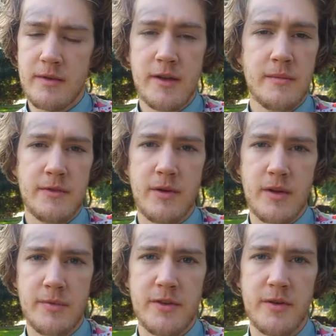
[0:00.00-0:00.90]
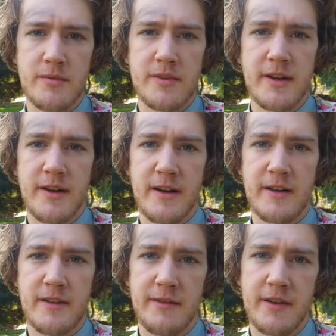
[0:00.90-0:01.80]
it's totally up to you. Take care,
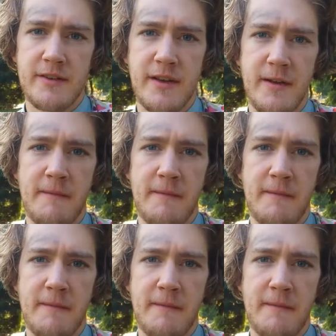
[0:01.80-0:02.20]
guys. Have a nice day.